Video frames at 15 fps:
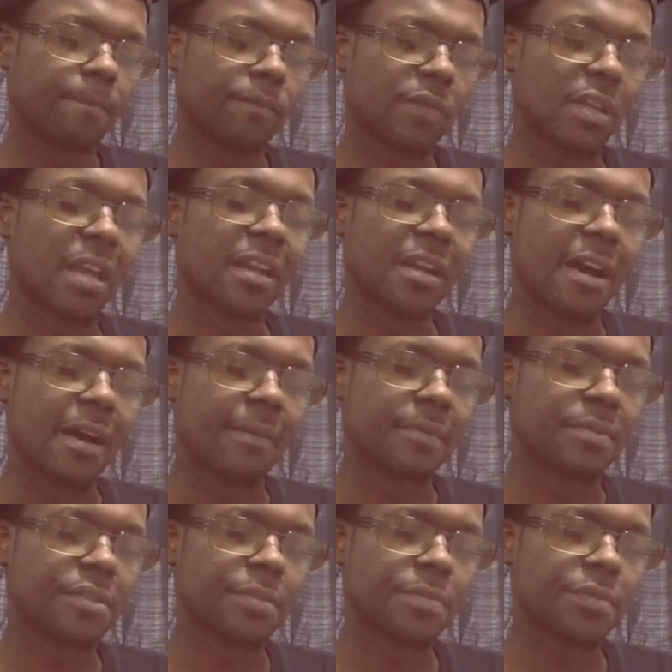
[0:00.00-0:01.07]
Like, comment, and
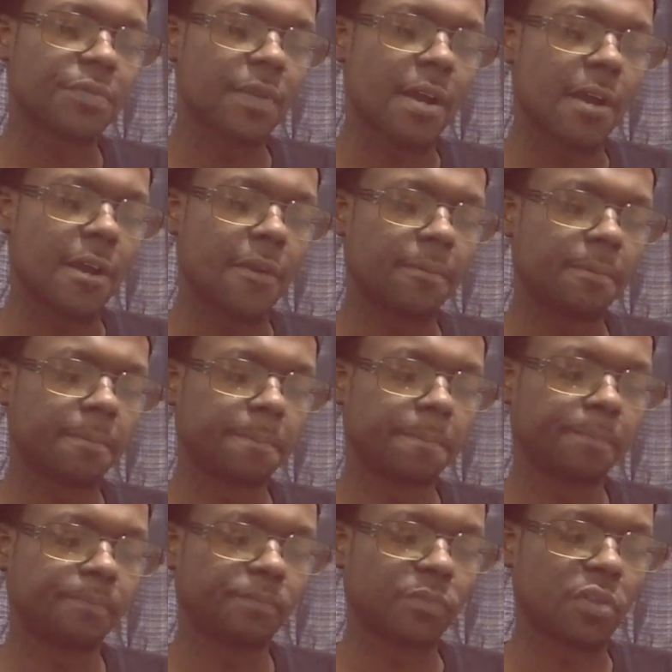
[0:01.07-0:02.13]
subscribe.
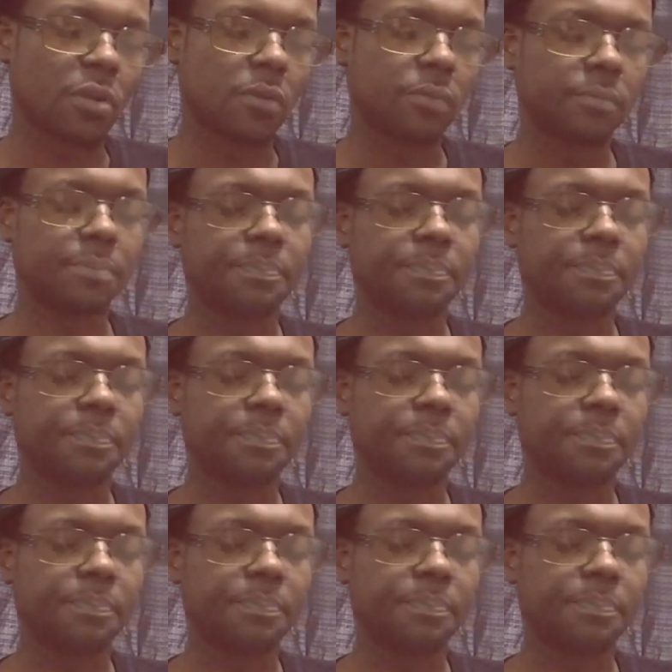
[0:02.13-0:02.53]
You know?